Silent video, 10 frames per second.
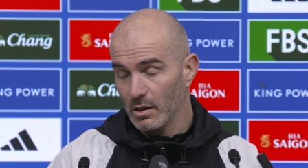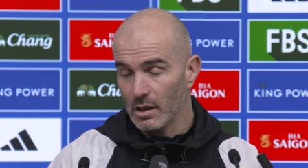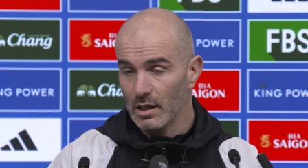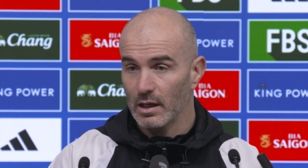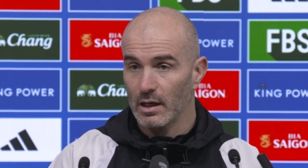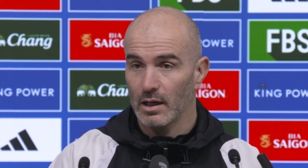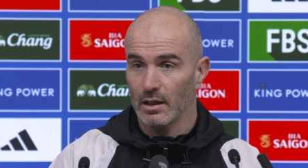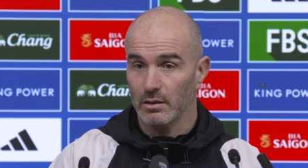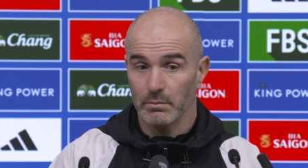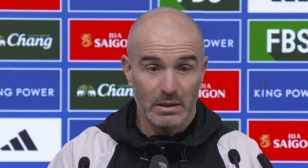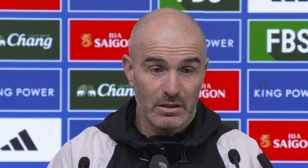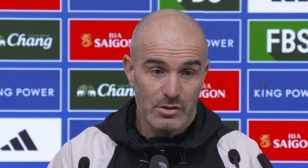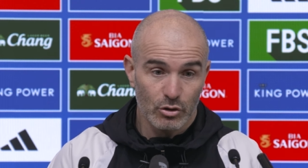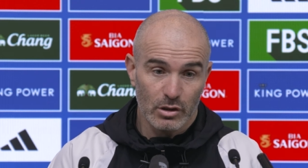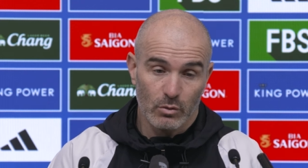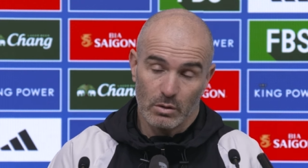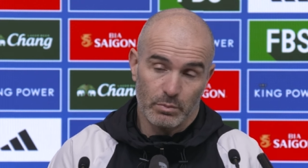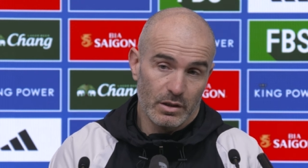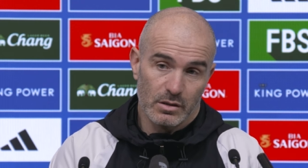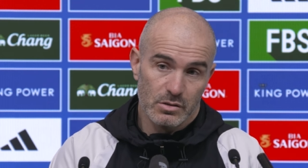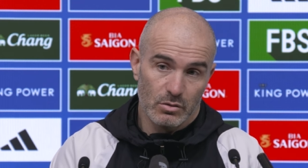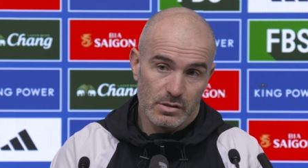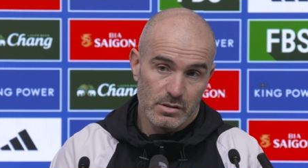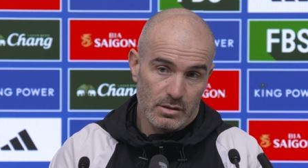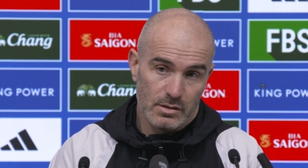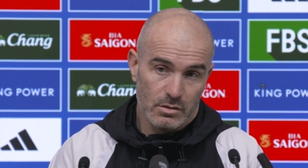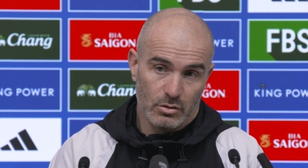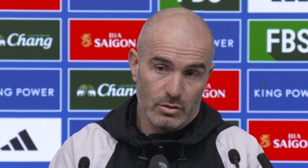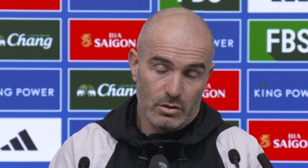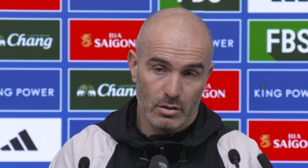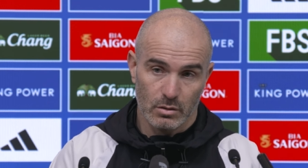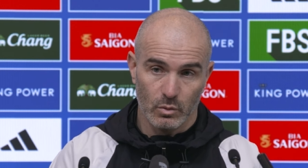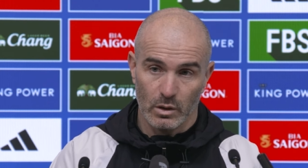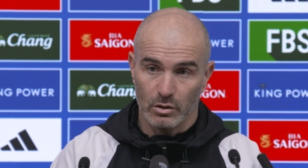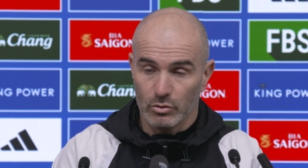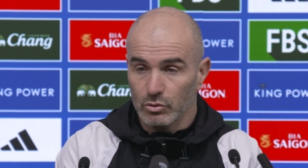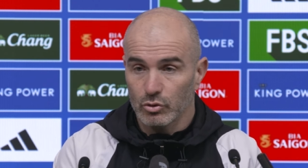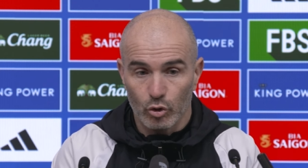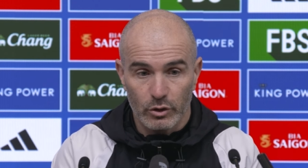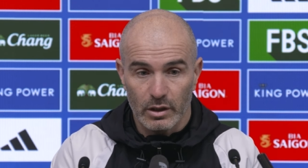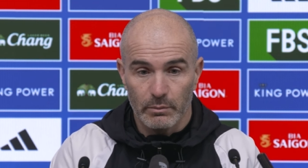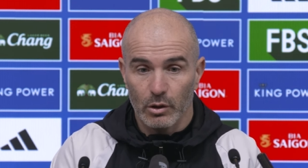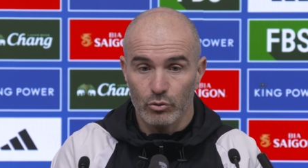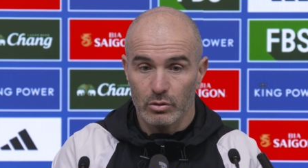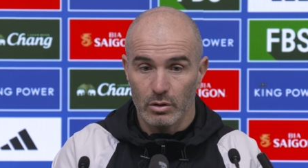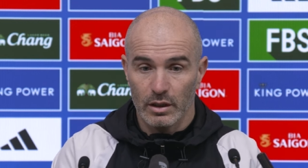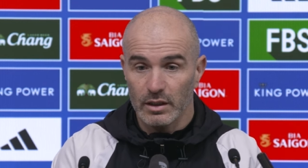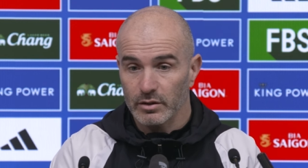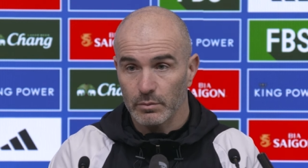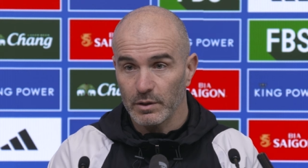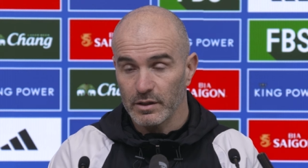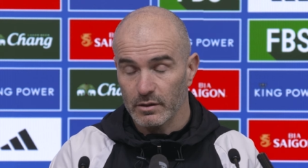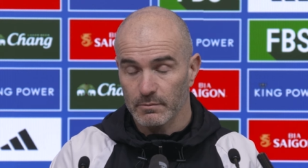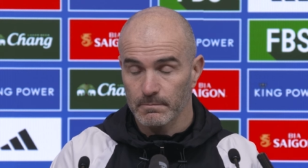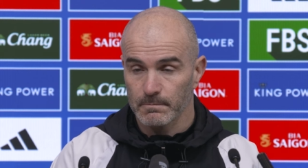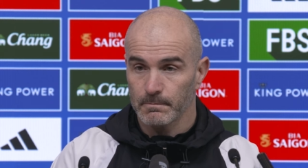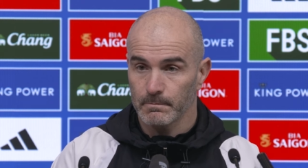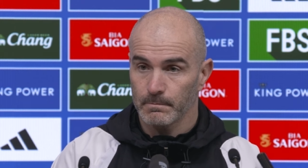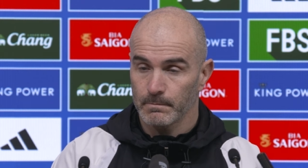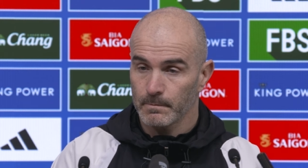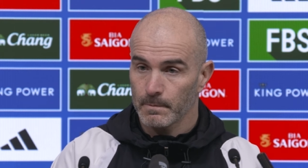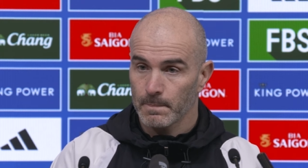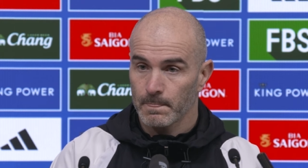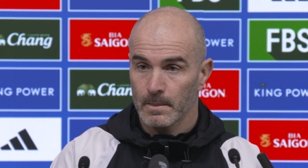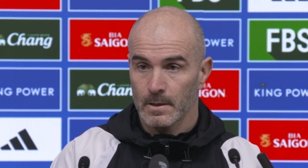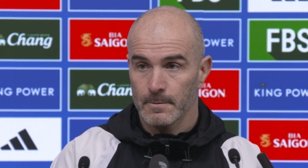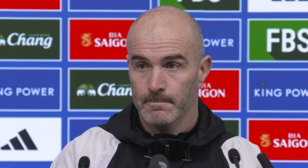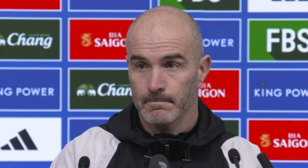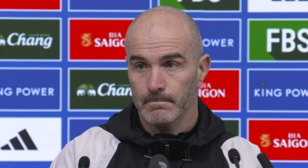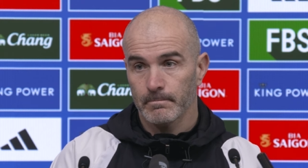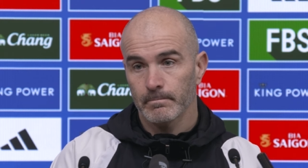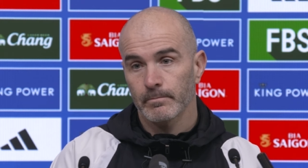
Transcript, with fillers: and but it's not our player. So it's it's not. Uh, we are not talking about Inter player. Um, you already